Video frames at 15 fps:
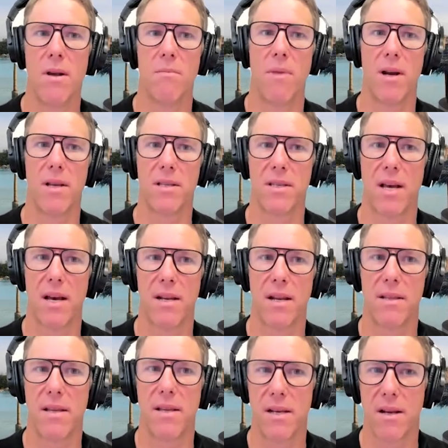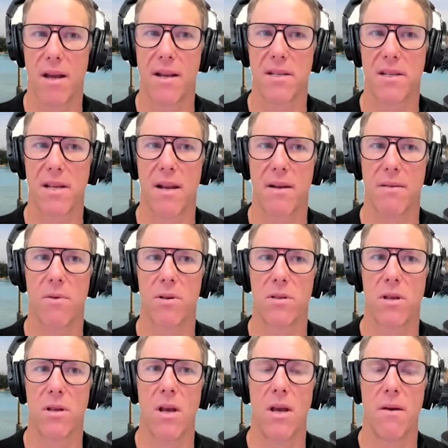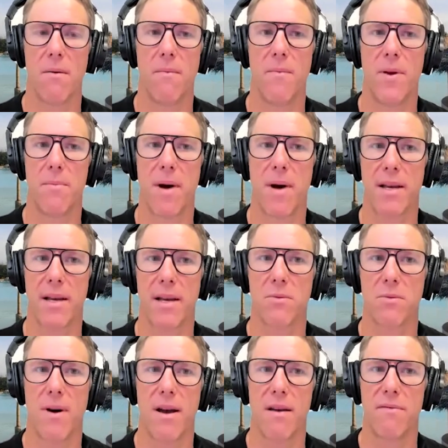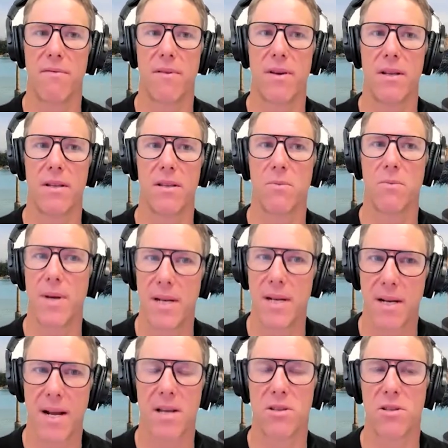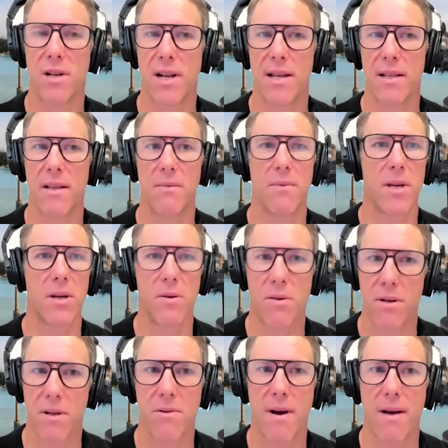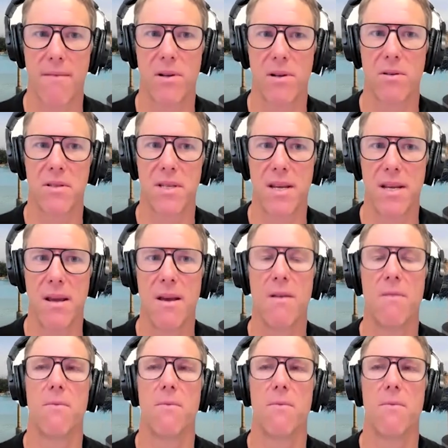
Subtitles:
My son, a teenage son, was with my ex-wife in Sweden, isolated. We couldn't travel to see.